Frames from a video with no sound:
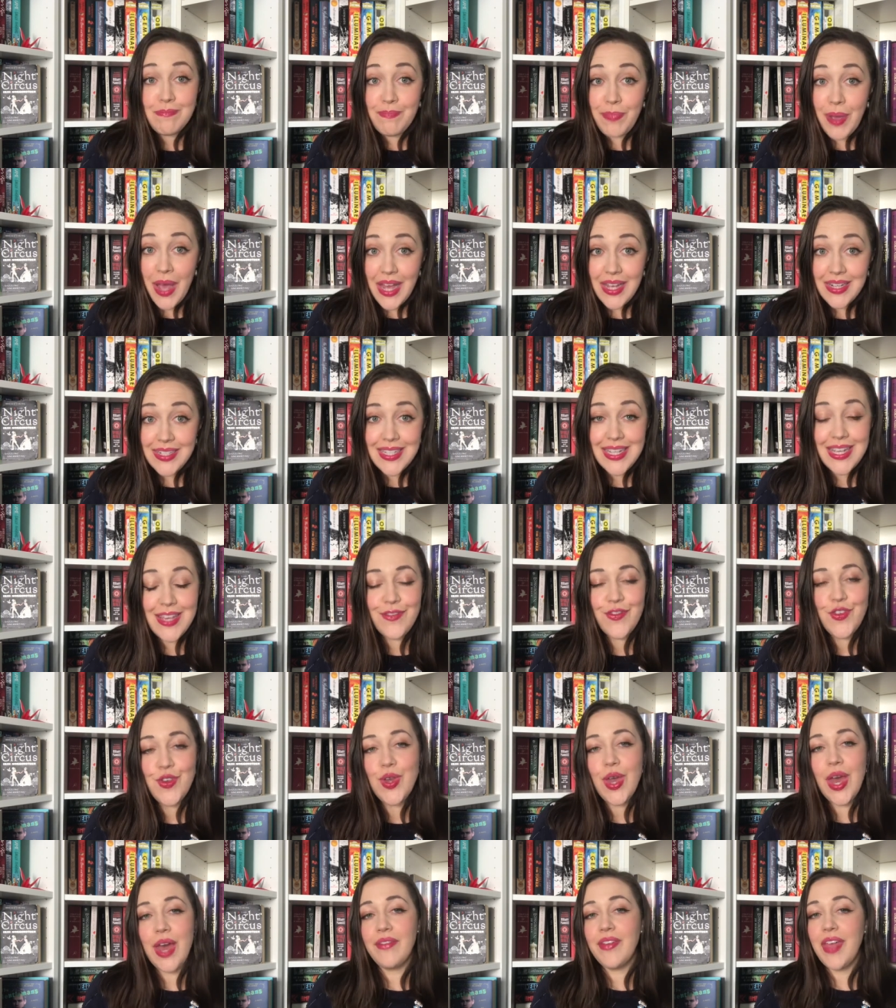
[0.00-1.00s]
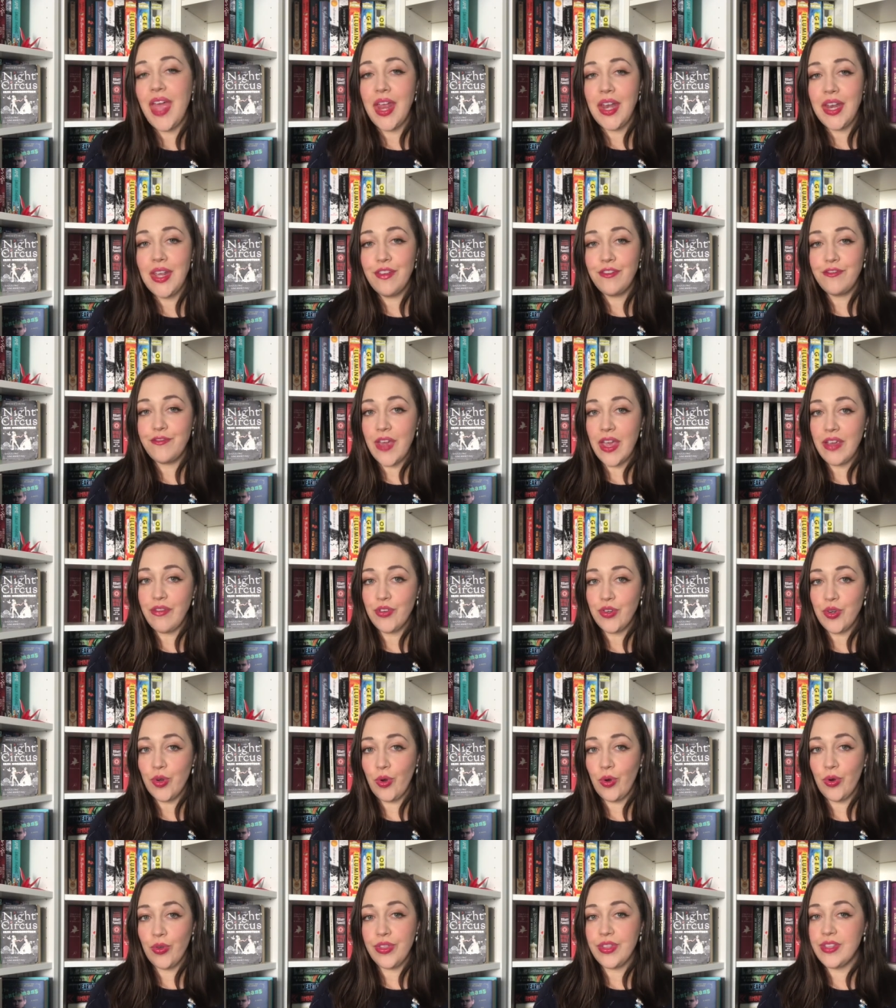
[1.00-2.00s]
But if you have any favourite
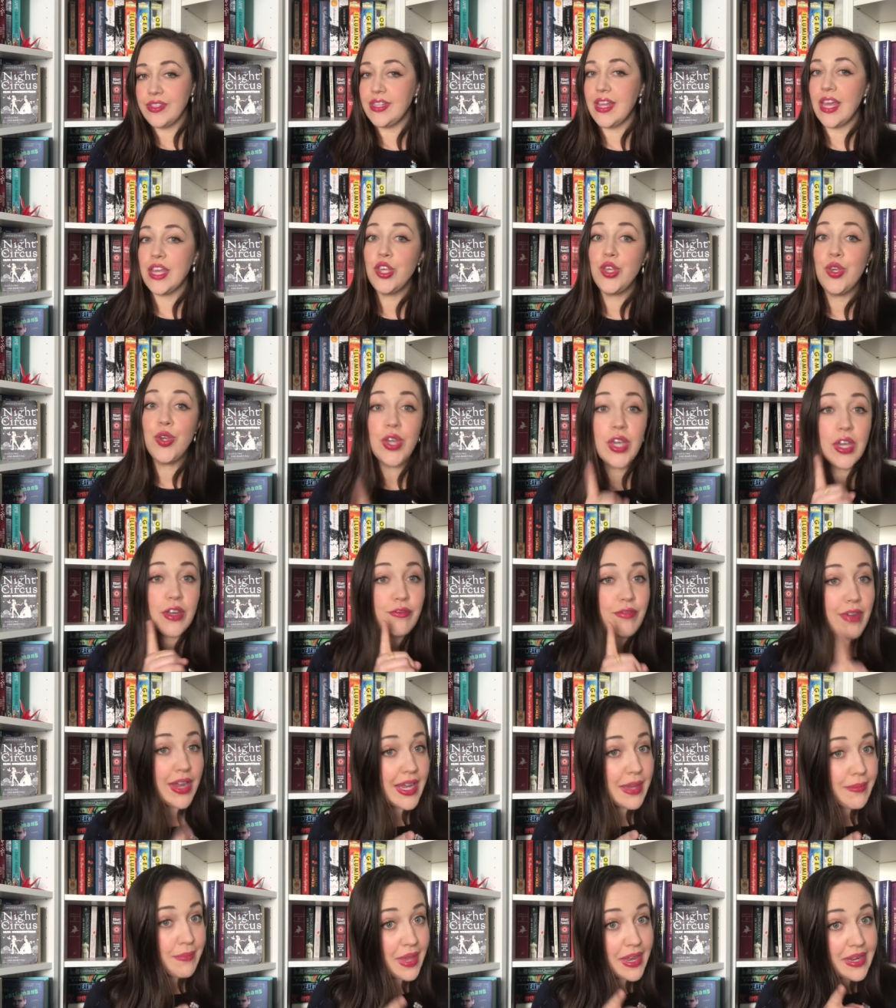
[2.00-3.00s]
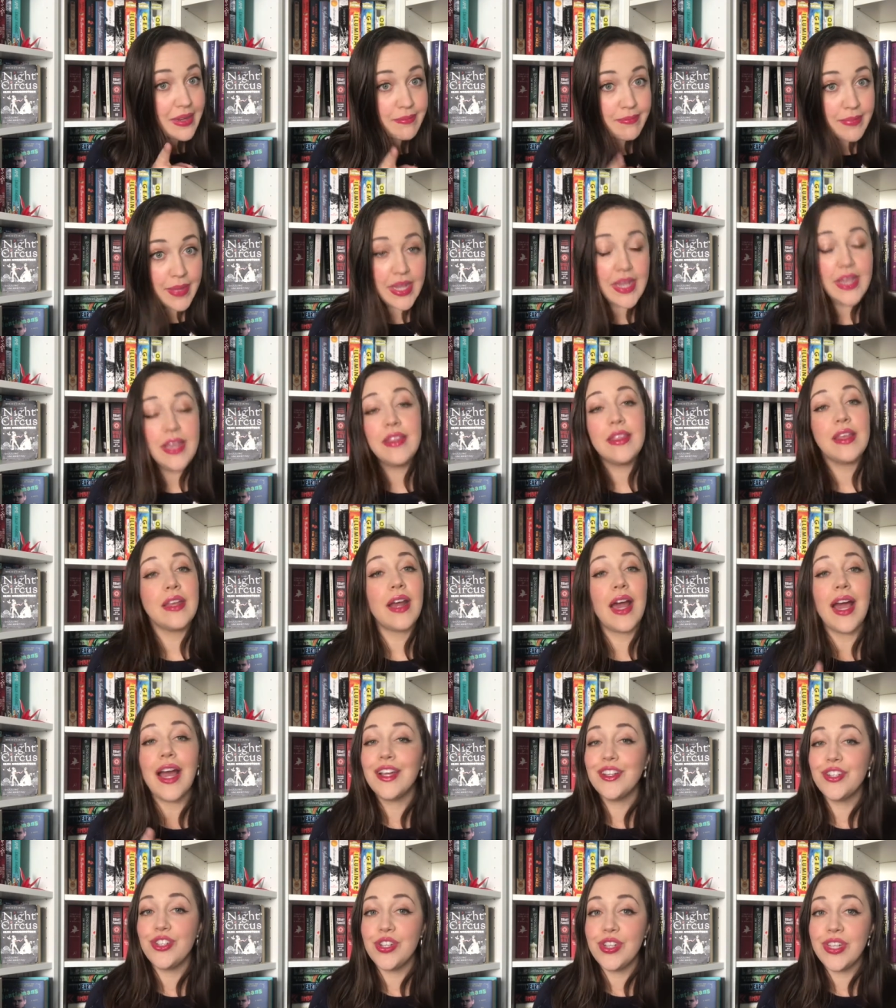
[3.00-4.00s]
authors that you can recommend me that
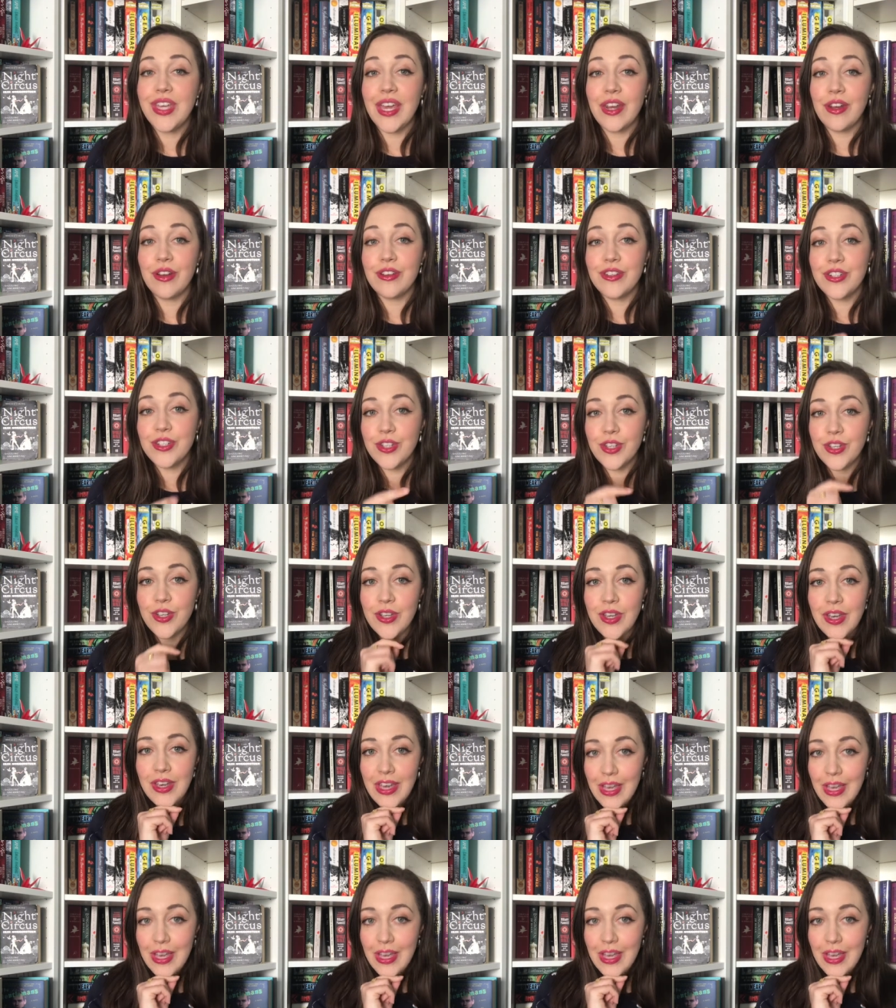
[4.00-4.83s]
I should get onto,